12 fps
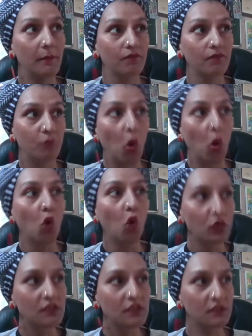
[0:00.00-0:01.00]

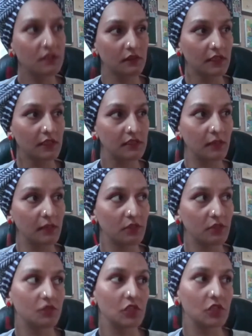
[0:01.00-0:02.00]
post these
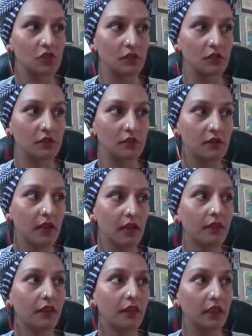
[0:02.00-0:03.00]
demonstrations,
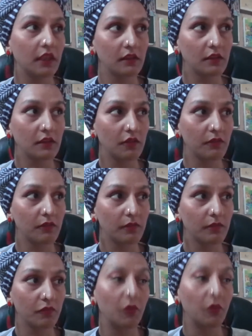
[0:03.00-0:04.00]
the, the
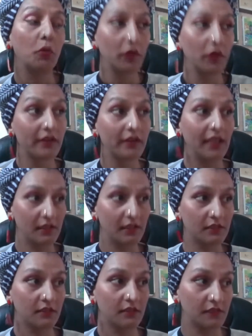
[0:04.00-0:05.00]
reported
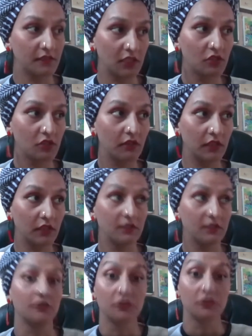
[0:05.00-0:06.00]
cases of sexual violence
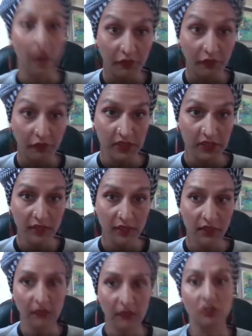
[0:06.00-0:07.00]
have, have risen,
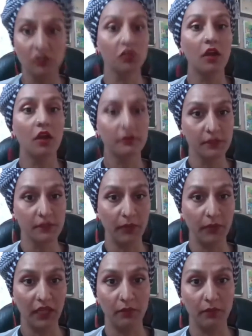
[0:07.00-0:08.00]
and there's a lot of
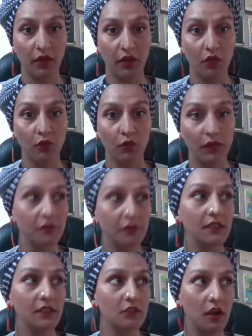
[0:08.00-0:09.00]
debate about whether
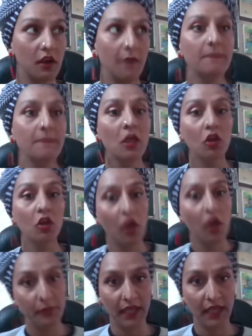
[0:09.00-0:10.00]
these are
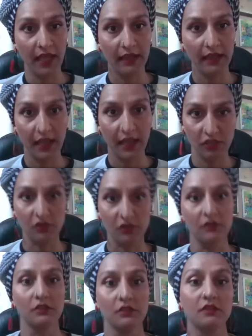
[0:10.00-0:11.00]
copycat
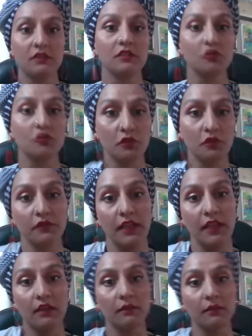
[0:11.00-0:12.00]
actions, is this sort of
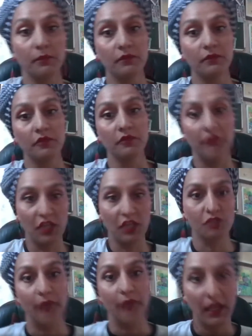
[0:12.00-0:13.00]
like
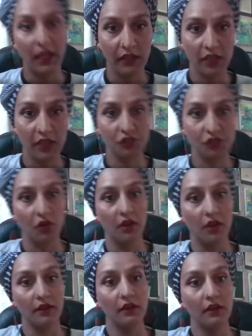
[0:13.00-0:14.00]
revenge backlash
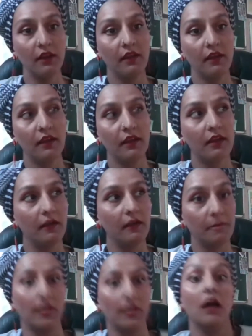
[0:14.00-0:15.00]
on uh,
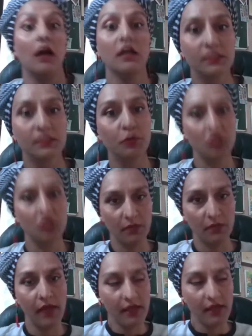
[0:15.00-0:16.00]
us pushing
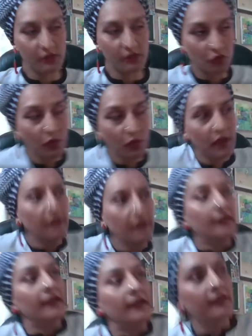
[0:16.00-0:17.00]
back. So,
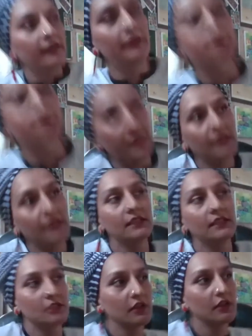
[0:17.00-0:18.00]
but I think
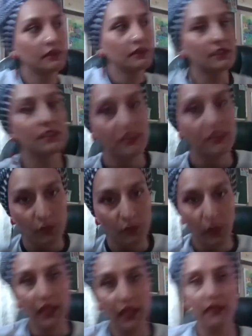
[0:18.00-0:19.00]
these are this is the
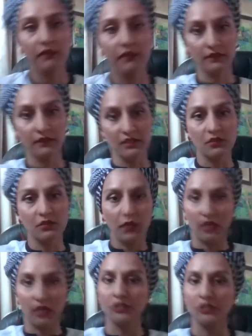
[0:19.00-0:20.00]
way this is the way
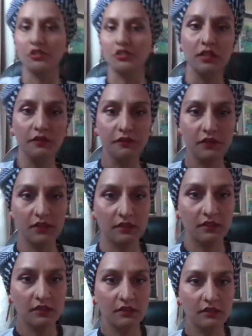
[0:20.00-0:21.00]
culture shifts.
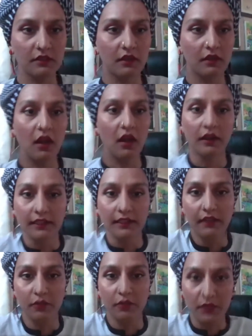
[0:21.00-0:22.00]
It's uh, hardly
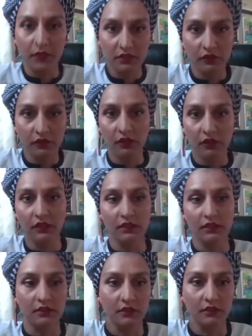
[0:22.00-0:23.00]
ever peaceful.
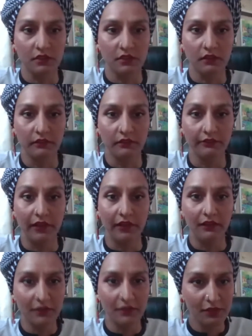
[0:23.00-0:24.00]
It's these are
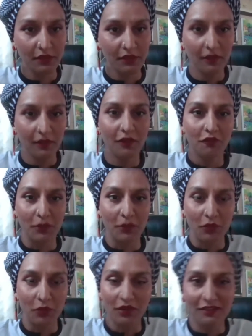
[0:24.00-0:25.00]
violent
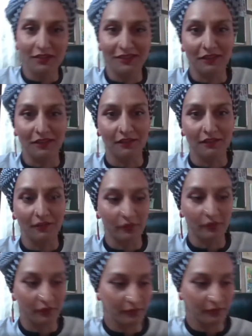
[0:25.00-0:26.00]
rebirths and
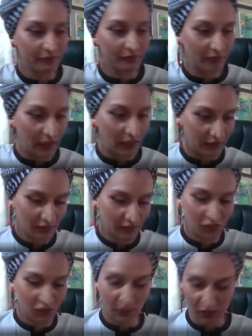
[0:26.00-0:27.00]
violent
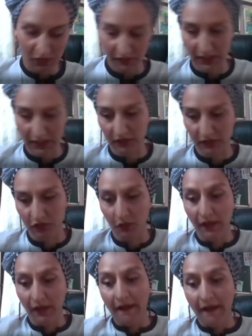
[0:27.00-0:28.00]
shape shifting. So
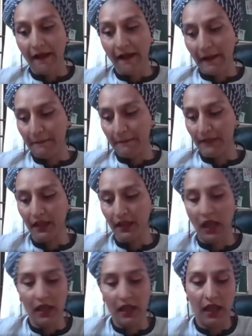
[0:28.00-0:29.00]
um,
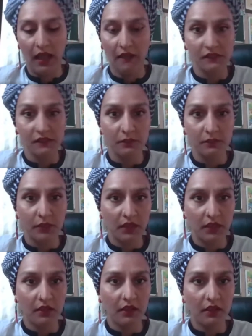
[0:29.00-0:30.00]
I have to
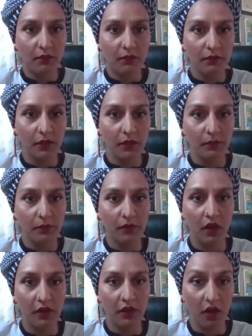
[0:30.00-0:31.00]
be a, a,
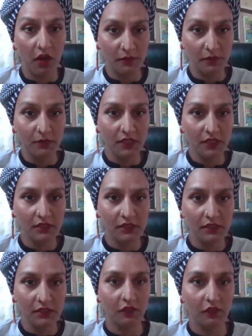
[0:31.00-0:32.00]
an
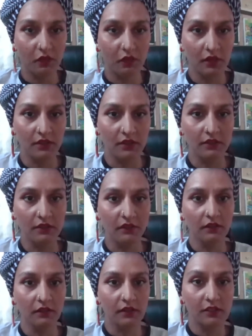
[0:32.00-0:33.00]
optimist in order
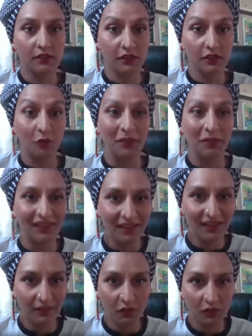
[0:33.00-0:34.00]
to continue
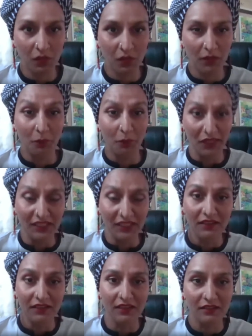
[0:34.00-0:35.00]
building because we are
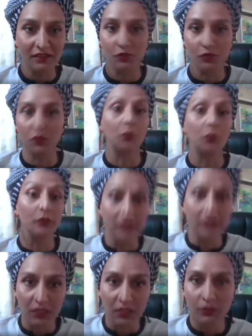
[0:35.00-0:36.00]
building things. We're, we're,
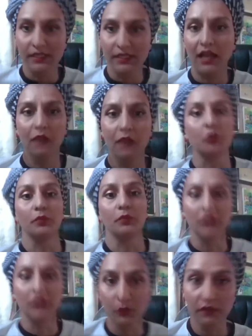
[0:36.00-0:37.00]
building with DAP. We're
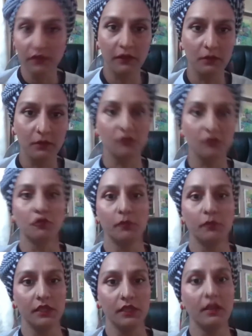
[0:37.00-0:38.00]
building with the feminist movement.